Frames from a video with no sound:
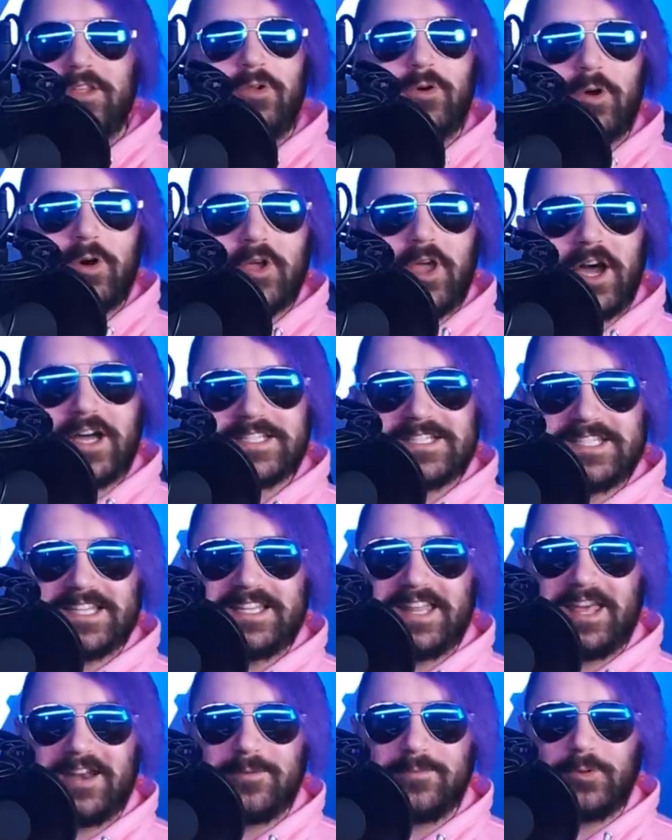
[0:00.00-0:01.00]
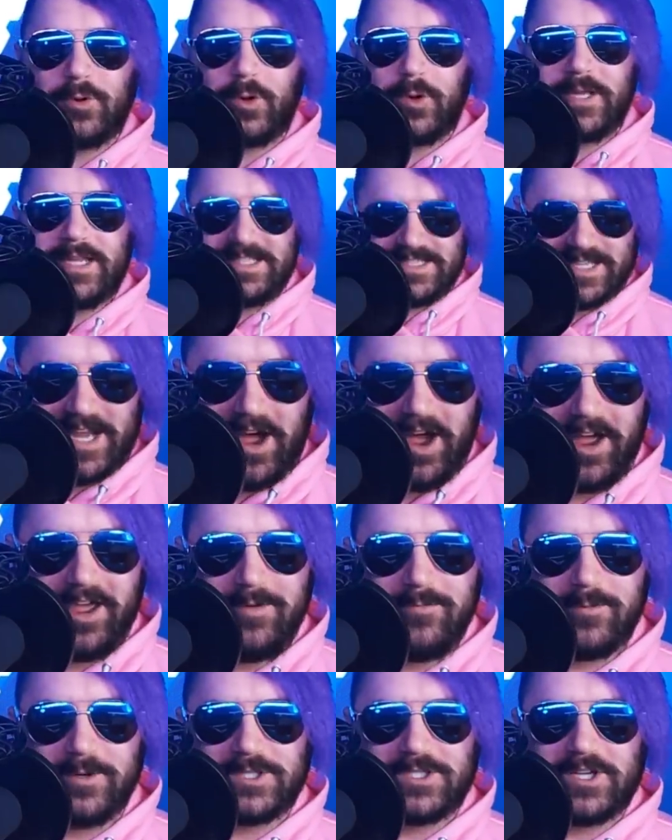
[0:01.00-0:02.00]
You're costing that employee time,
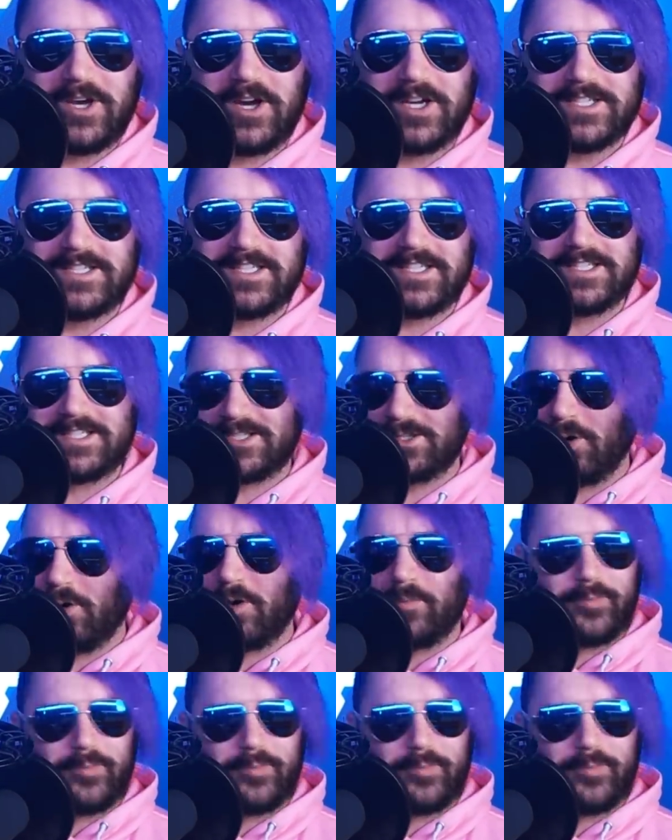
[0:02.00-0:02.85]
which costs the store